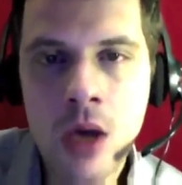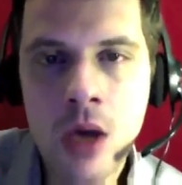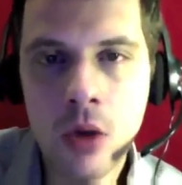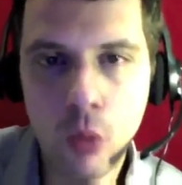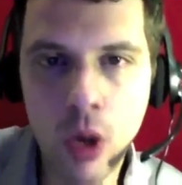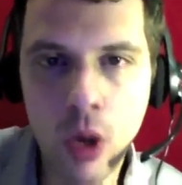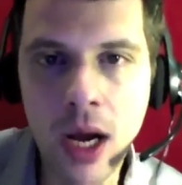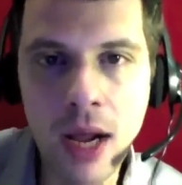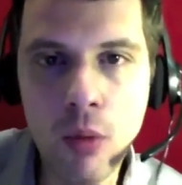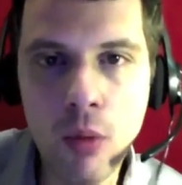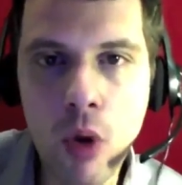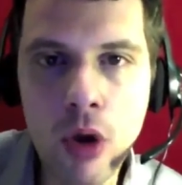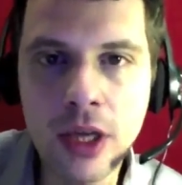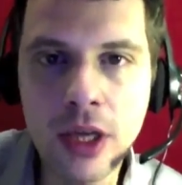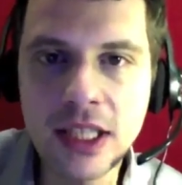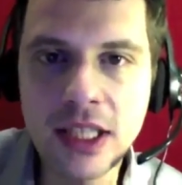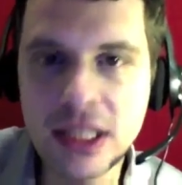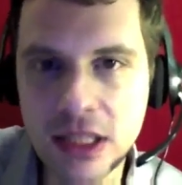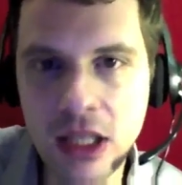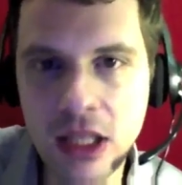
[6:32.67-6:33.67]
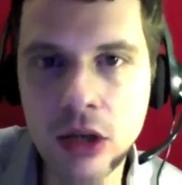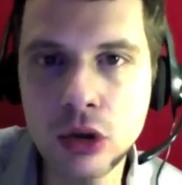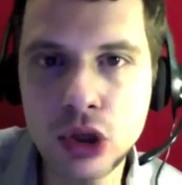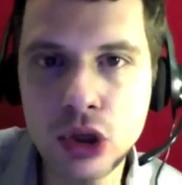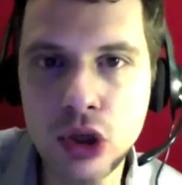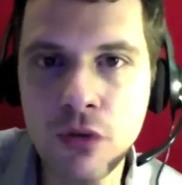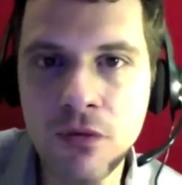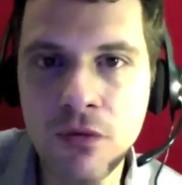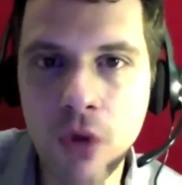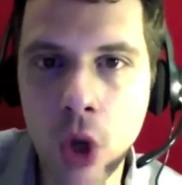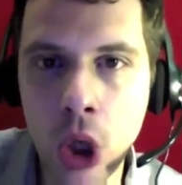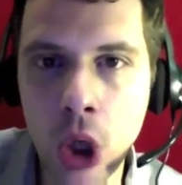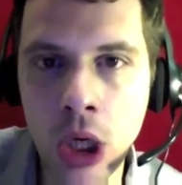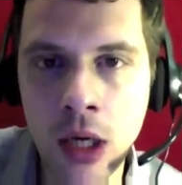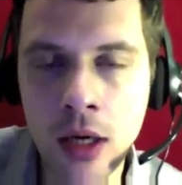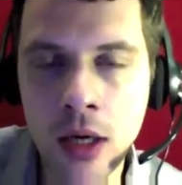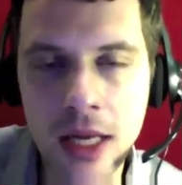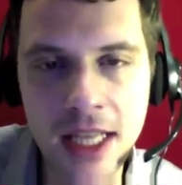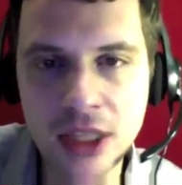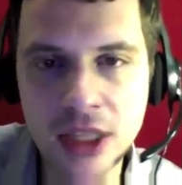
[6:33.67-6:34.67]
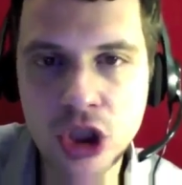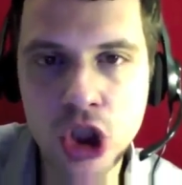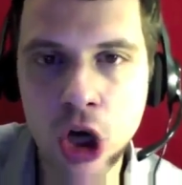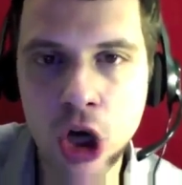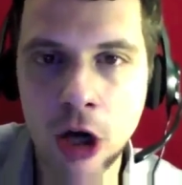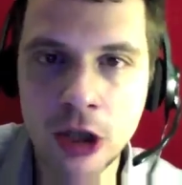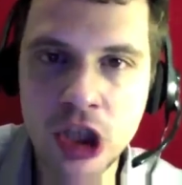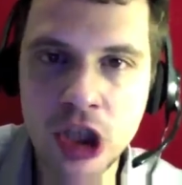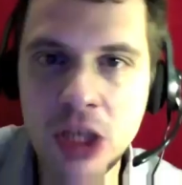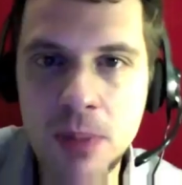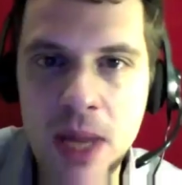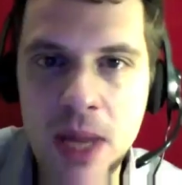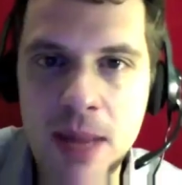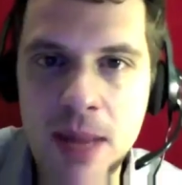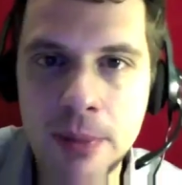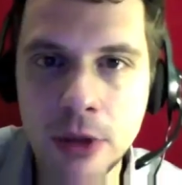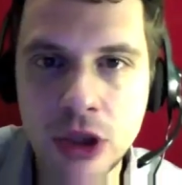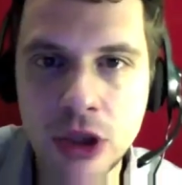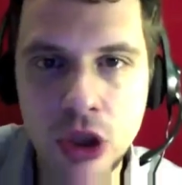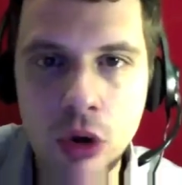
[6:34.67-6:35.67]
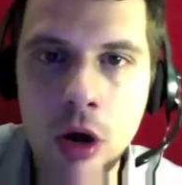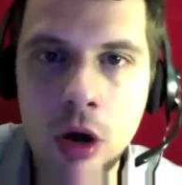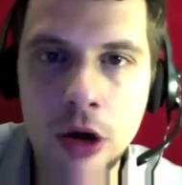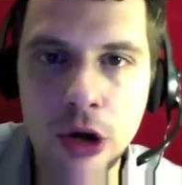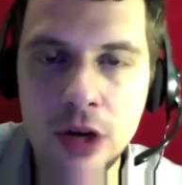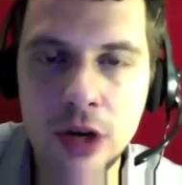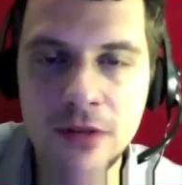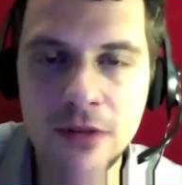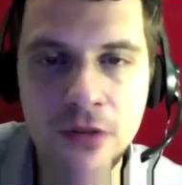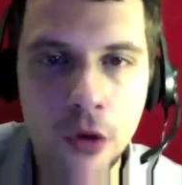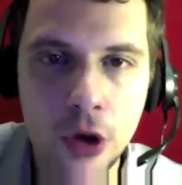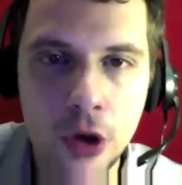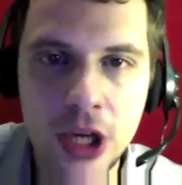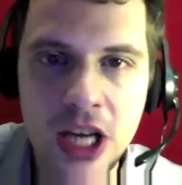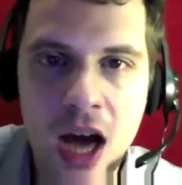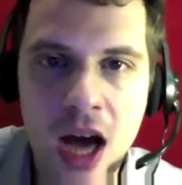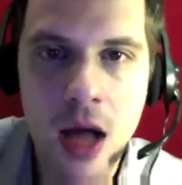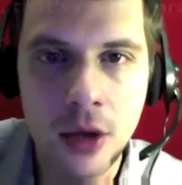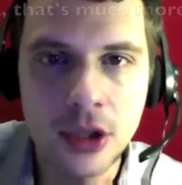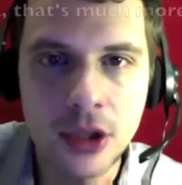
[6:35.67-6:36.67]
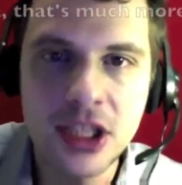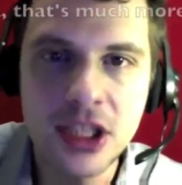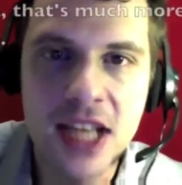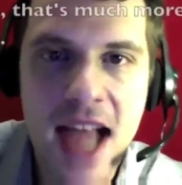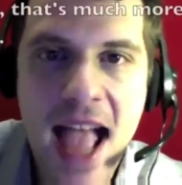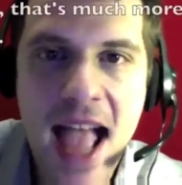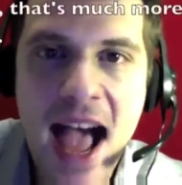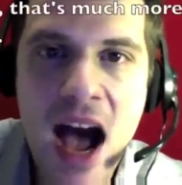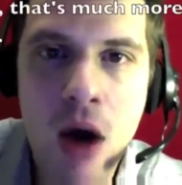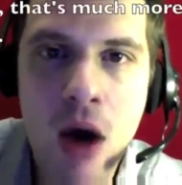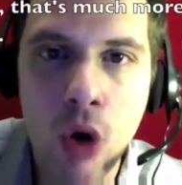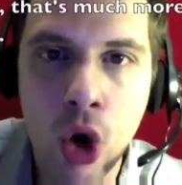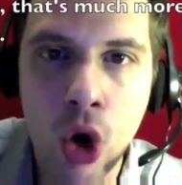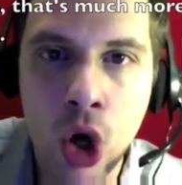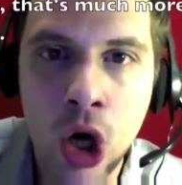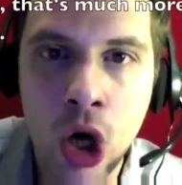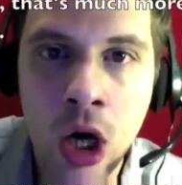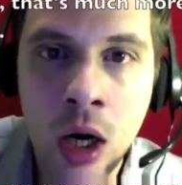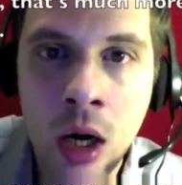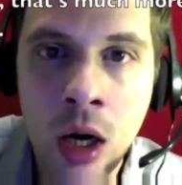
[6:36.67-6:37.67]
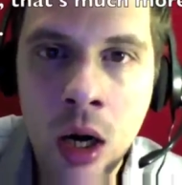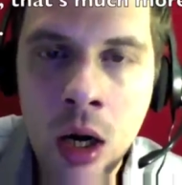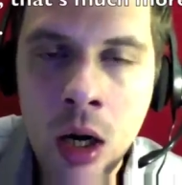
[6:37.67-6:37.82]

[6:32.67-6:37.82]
What I won't excuse you for is charging people $240 an hour